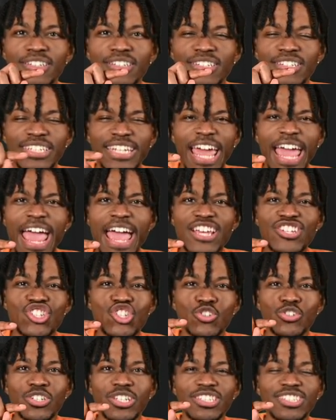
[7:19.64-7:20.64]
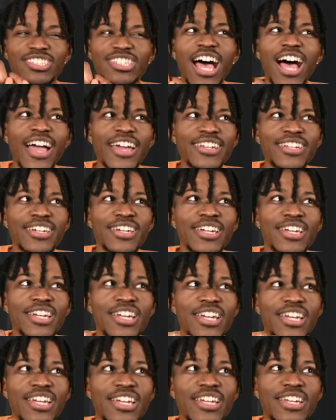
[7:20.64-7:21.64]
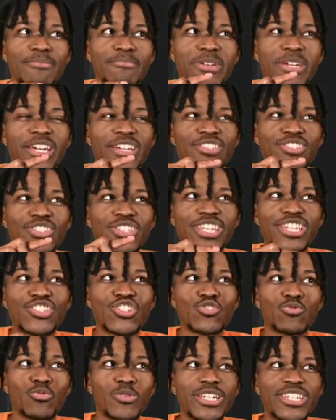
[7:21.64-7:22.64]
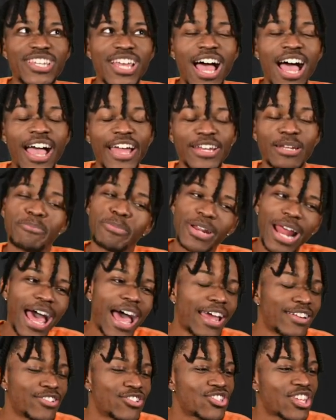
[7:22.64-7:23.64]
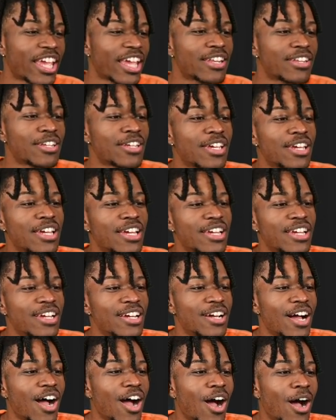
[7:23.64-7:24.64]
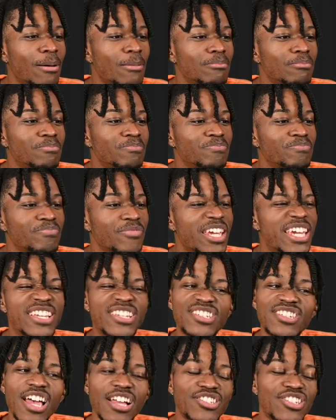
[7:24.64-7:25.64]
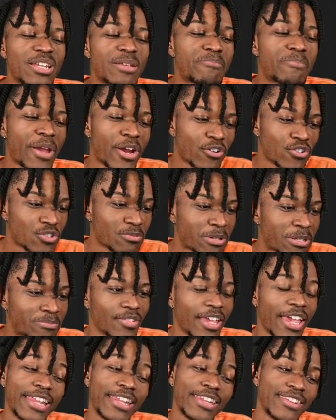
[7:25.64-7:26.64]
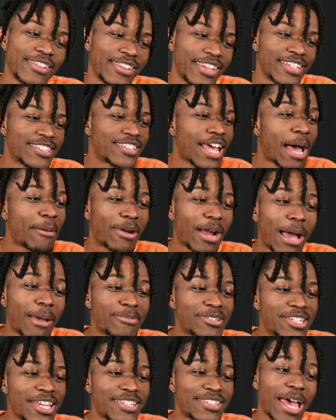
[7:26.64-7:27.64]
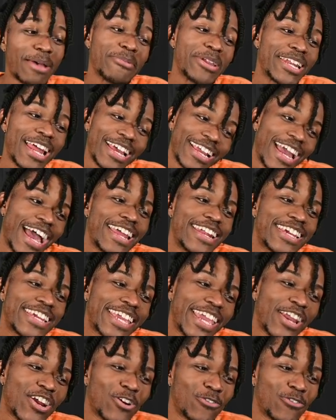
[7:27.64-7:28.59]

dash, signed. Because this is resigned. But I understand. Um, He's such an embarrassment. And this top comment says, I mean, I kind of care